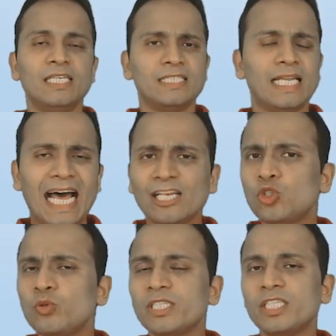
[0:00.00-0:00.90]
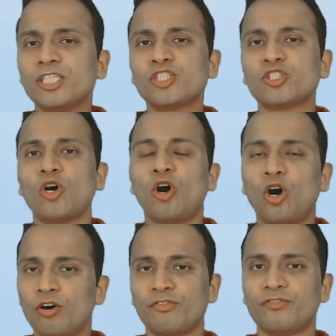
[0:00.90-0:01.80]
The last two digits
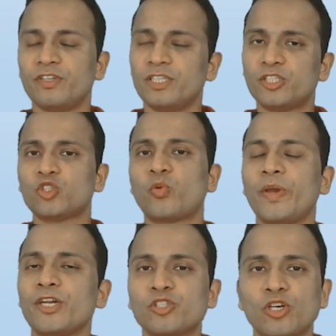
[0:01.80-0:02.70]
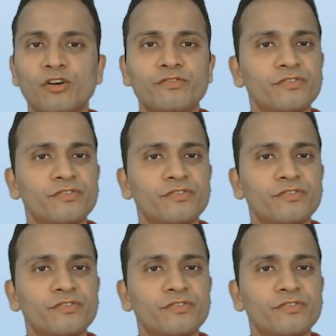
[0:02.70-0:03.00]
of the squares of